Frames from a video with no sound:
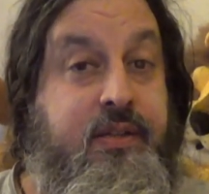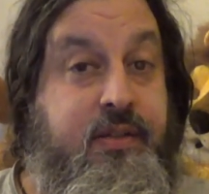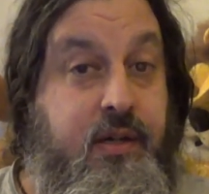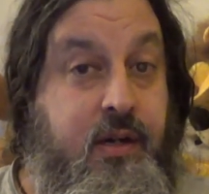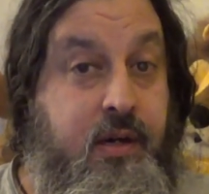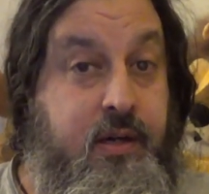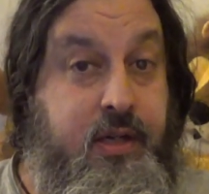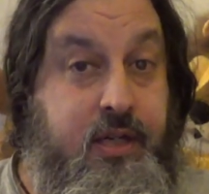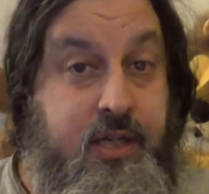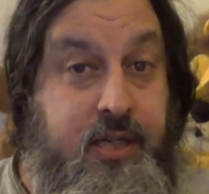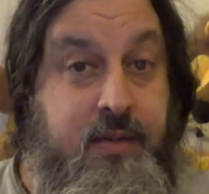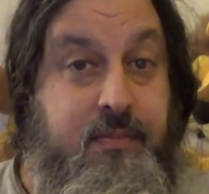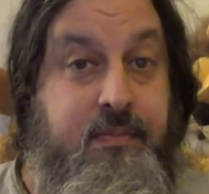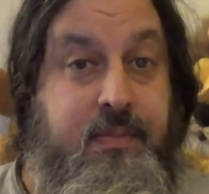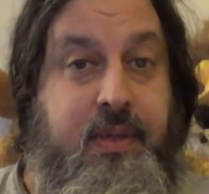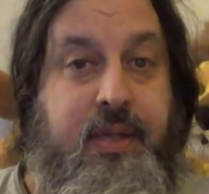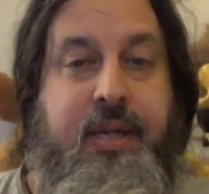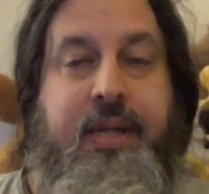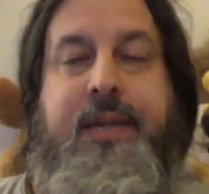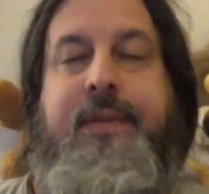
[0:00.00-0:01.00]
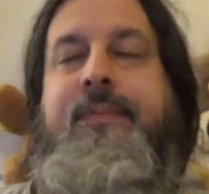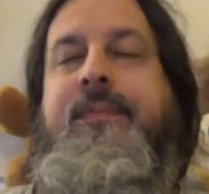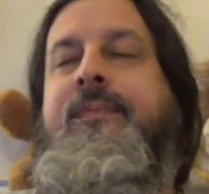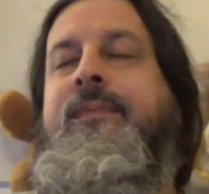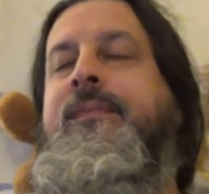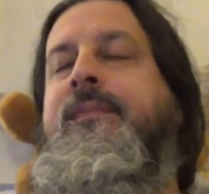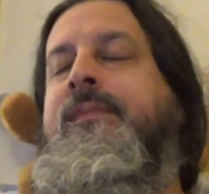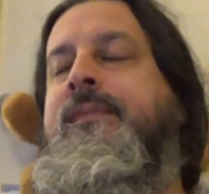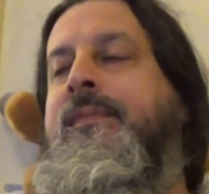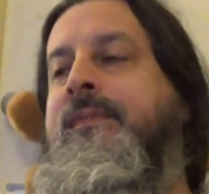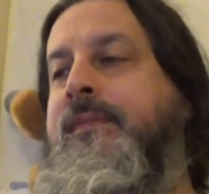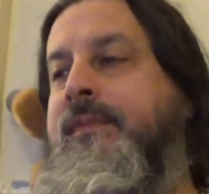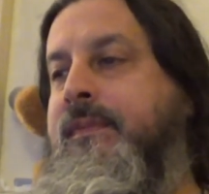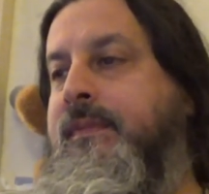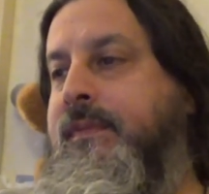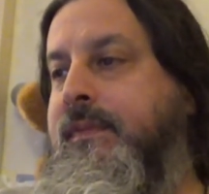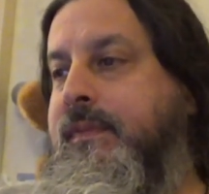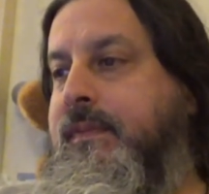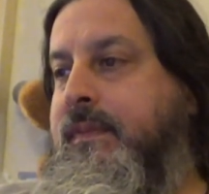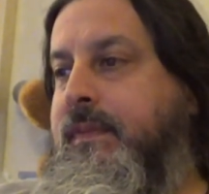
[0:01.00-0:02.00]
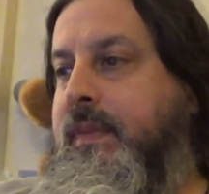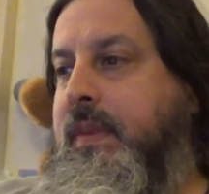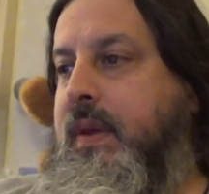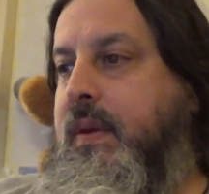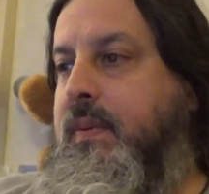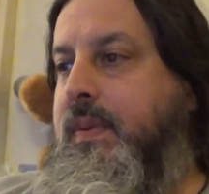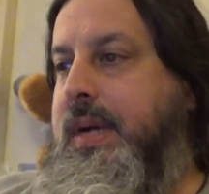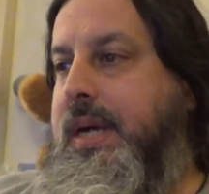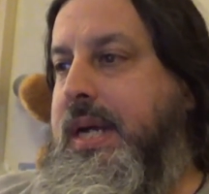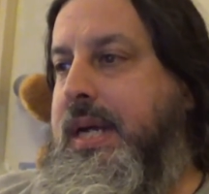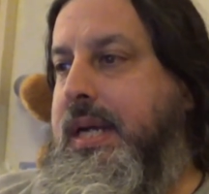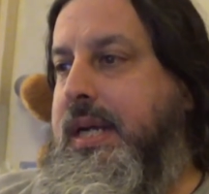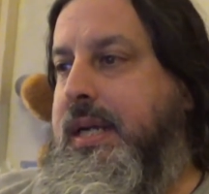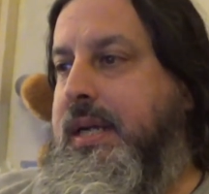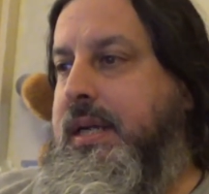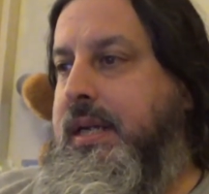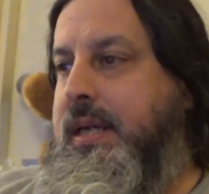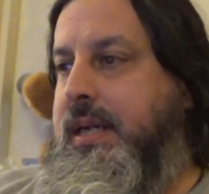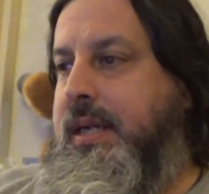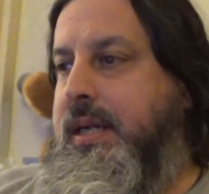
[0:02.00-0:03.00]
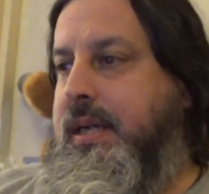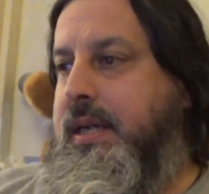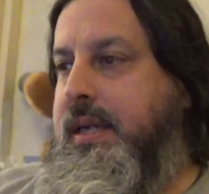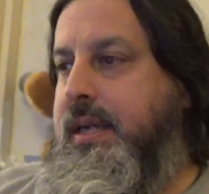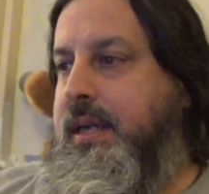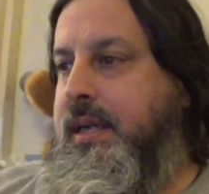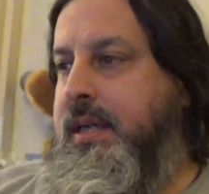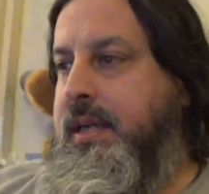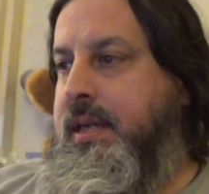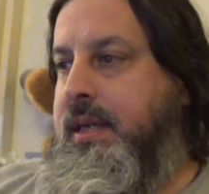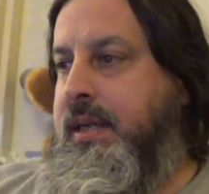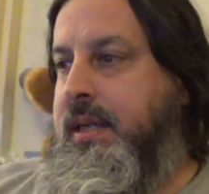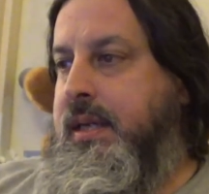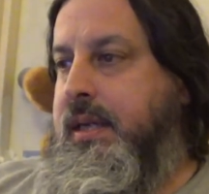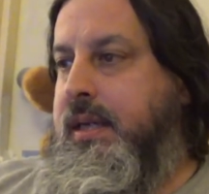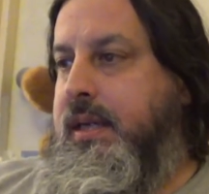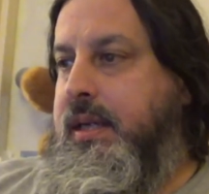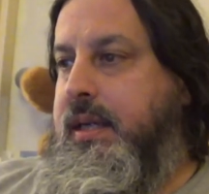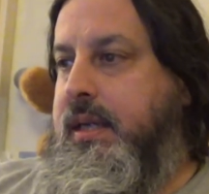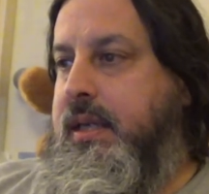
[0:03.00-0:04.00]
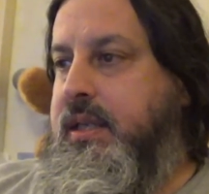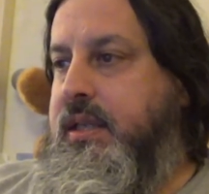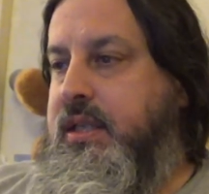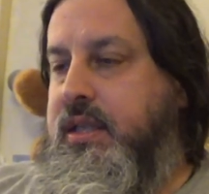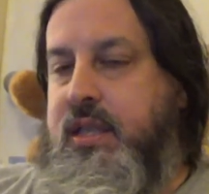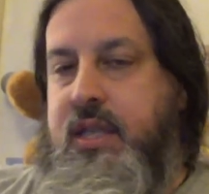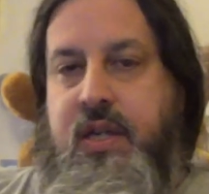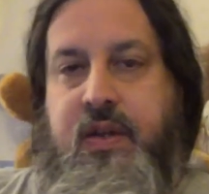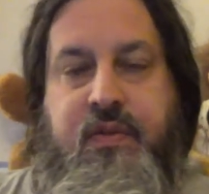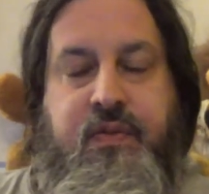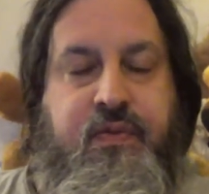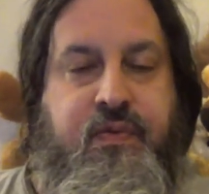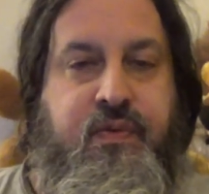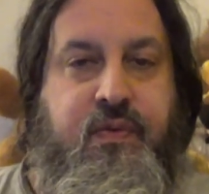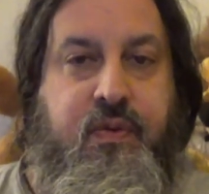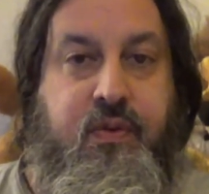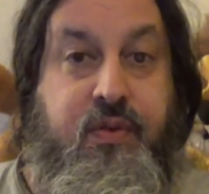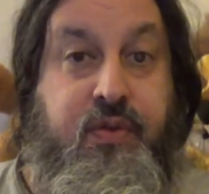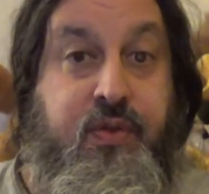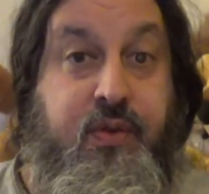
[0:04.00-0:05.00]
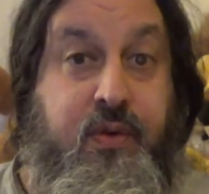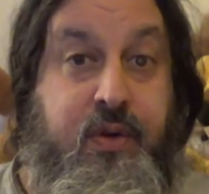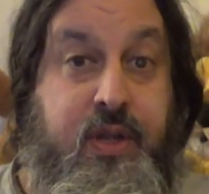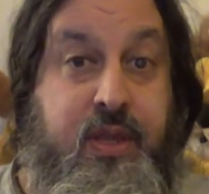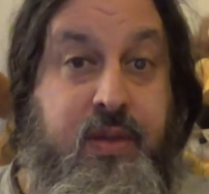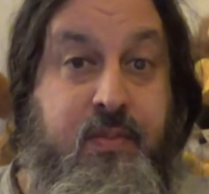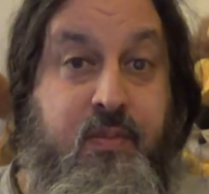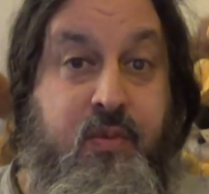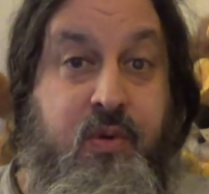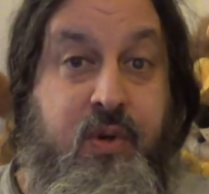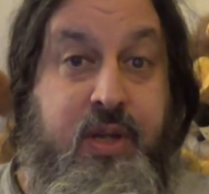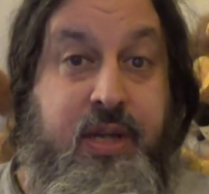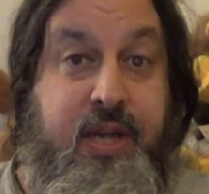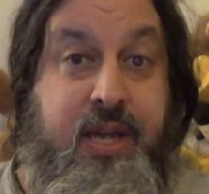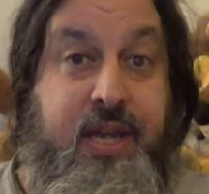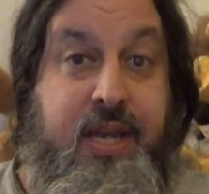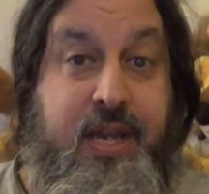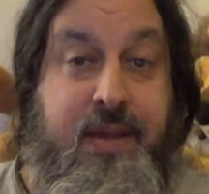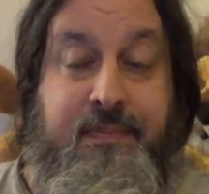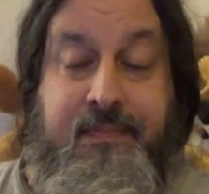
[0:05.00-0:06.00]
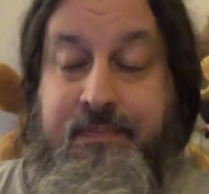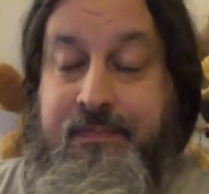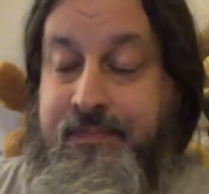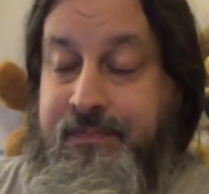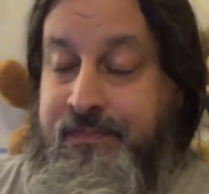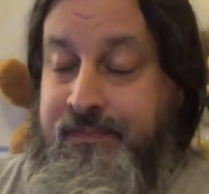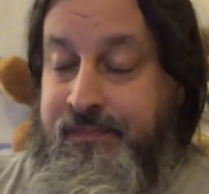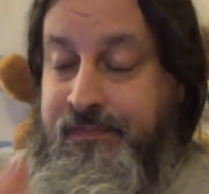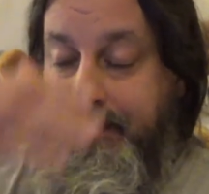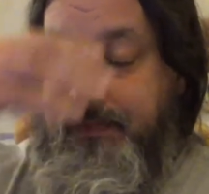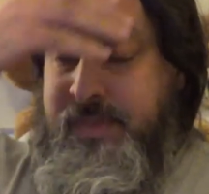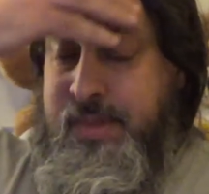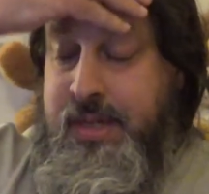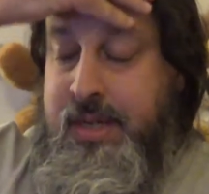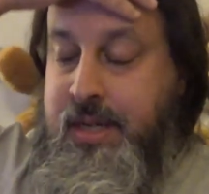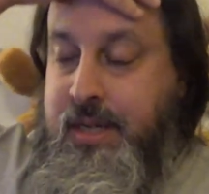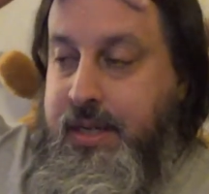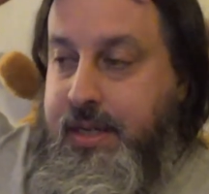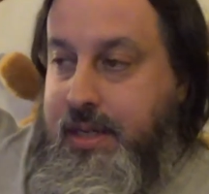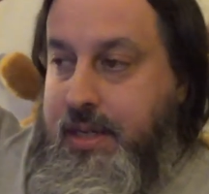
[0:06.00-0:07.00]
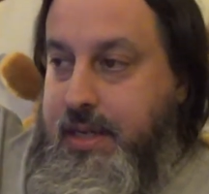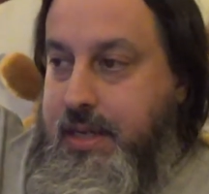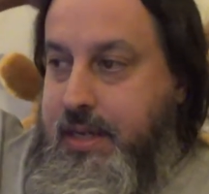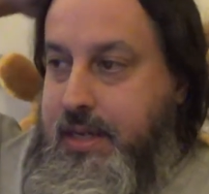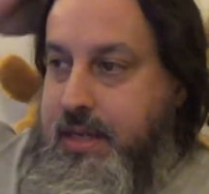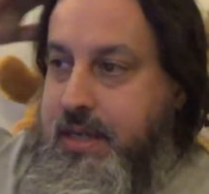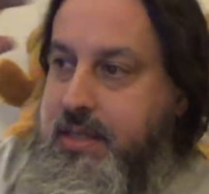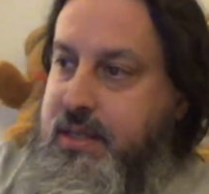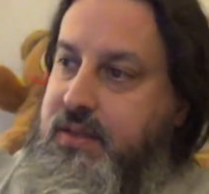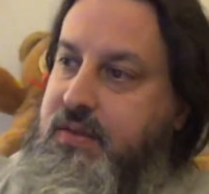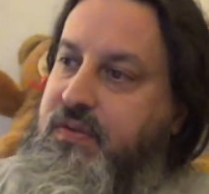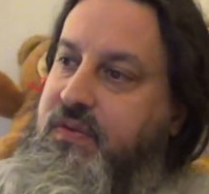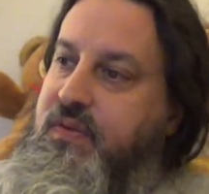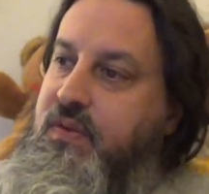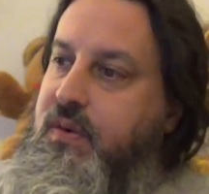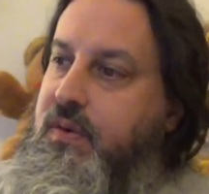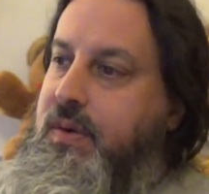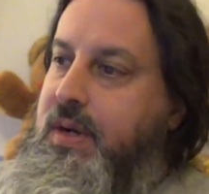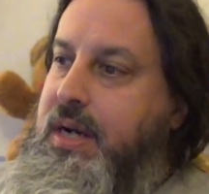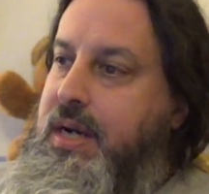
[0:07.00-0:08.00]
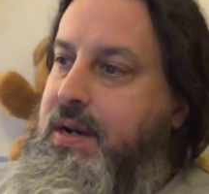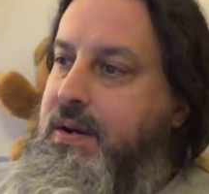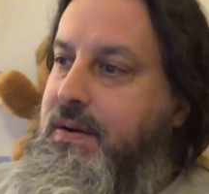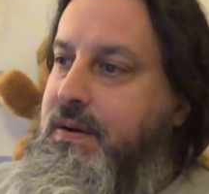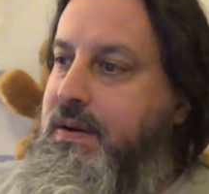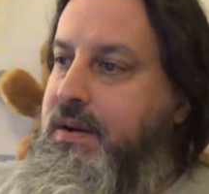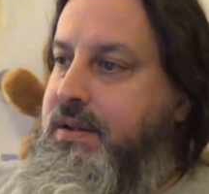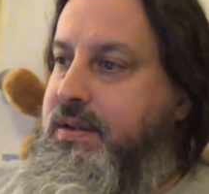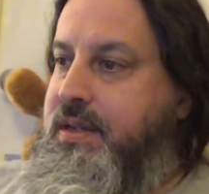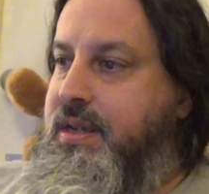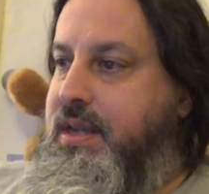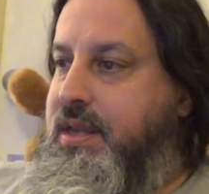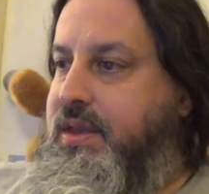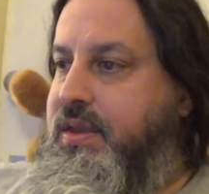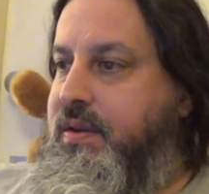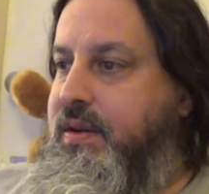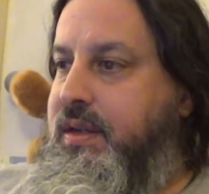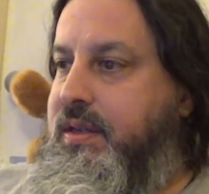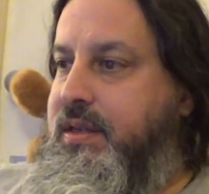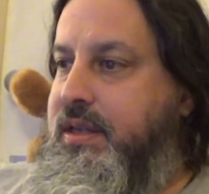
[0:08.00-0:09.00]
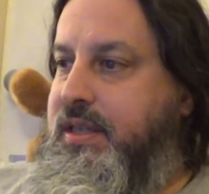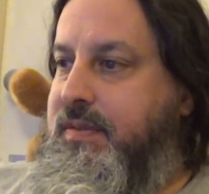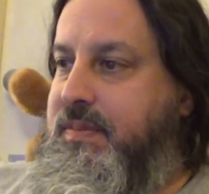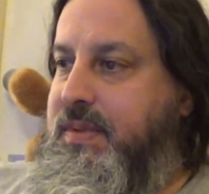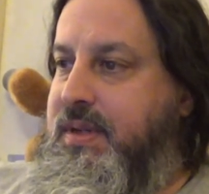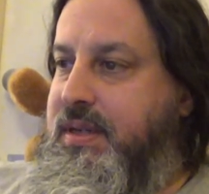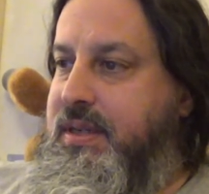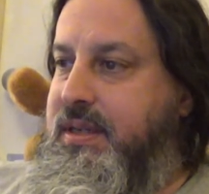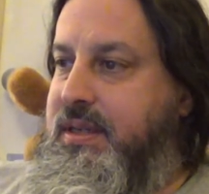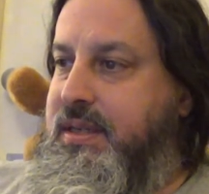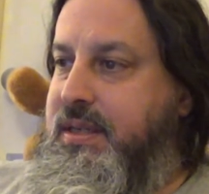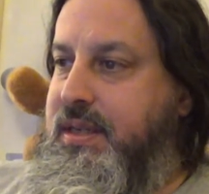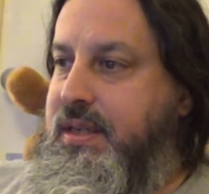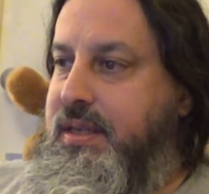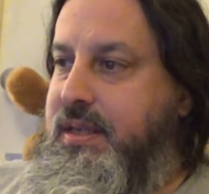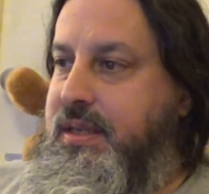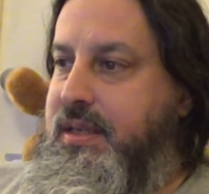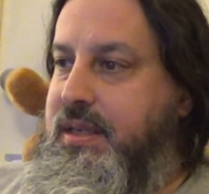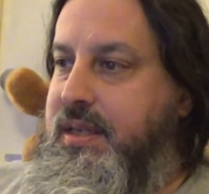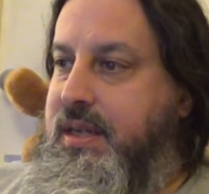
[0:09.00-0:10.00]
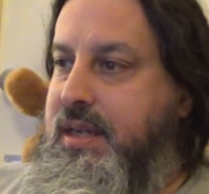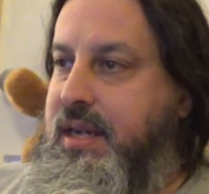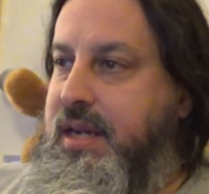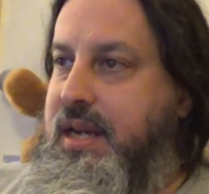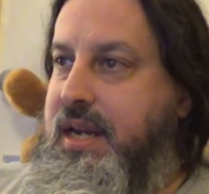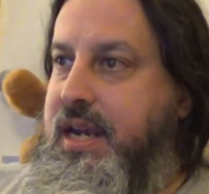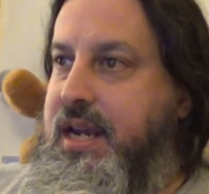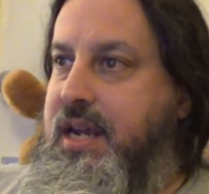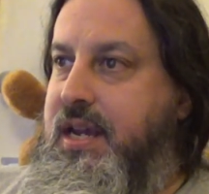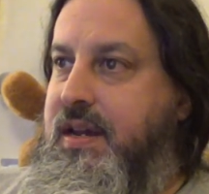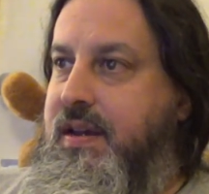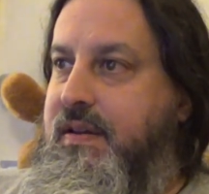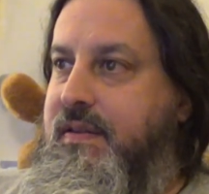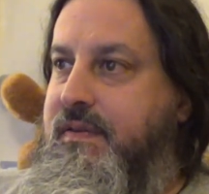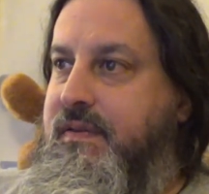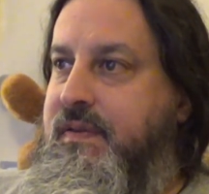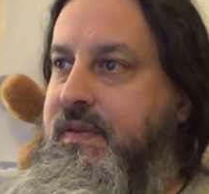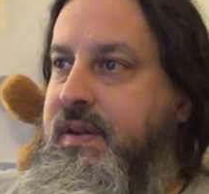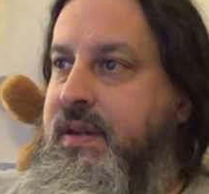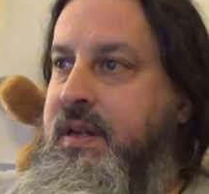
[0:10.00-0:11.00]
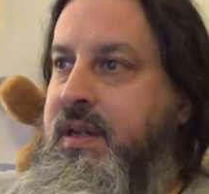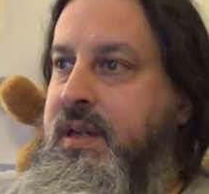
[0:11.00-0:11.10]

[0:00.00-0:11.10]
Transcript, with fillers: is hard to come by when uh, it's 4:30 uh, in the morning again. Yeah, it's four hours and 36 minutes into the day of